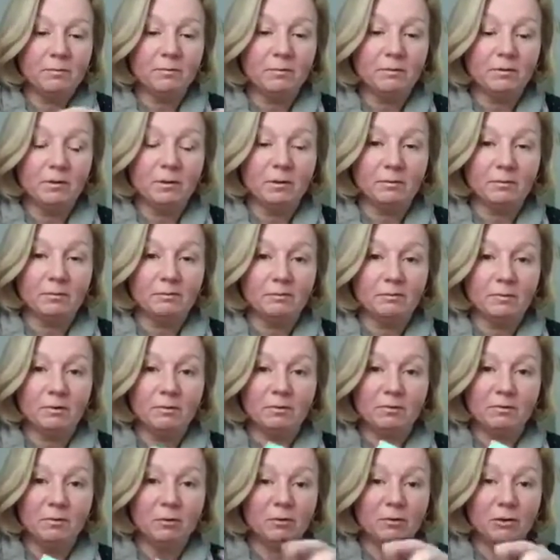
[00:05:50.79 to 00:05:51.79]
So
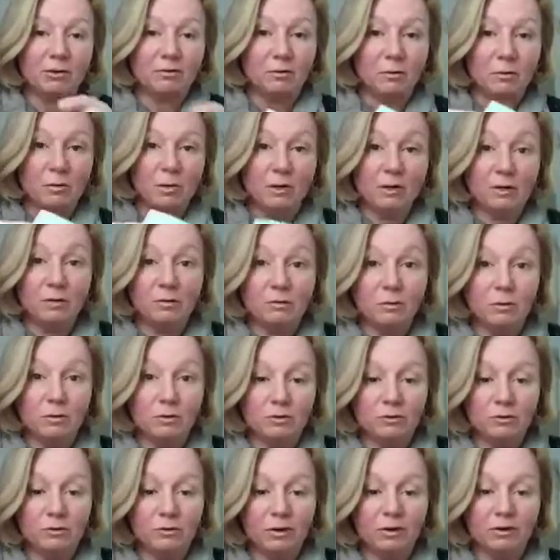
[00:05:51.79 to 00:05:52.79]
whichever way you
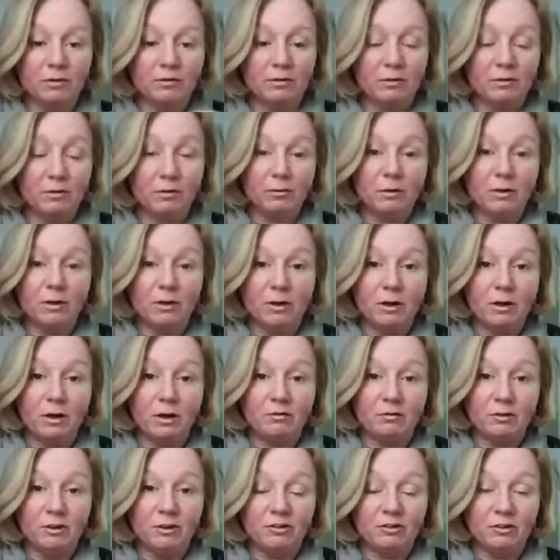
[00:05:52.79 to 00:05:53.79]
want to do it. So
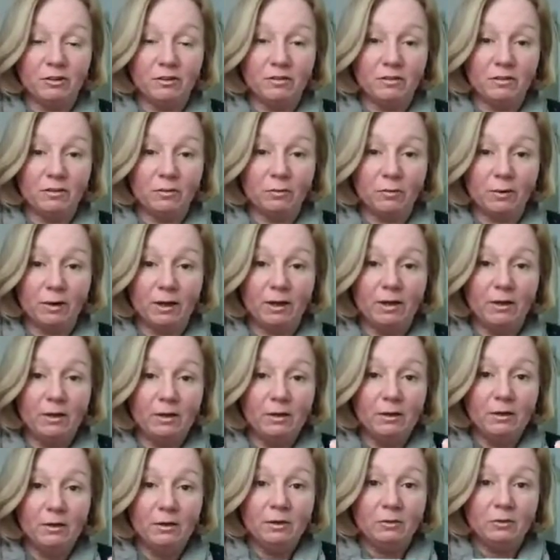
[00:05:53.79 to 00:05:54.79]
3.5 inches this way,
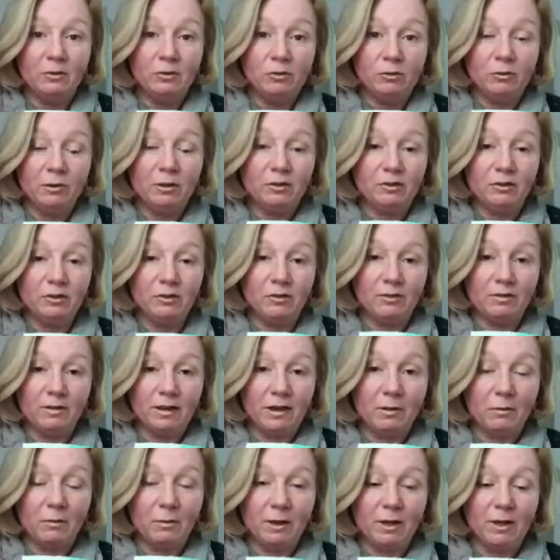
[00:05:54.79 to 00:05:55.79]
2 inches
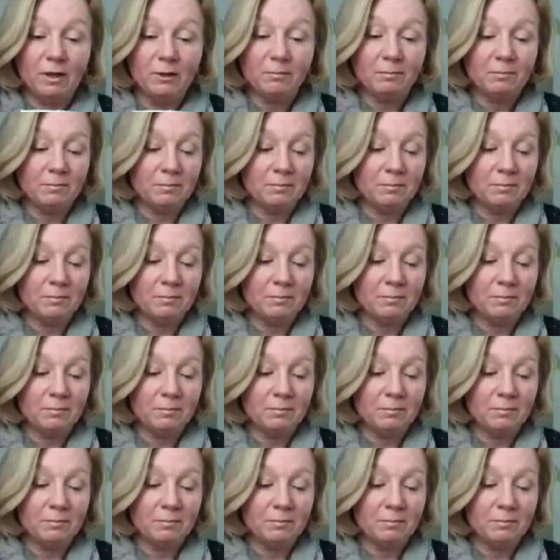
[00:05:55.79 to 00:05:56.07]
that way,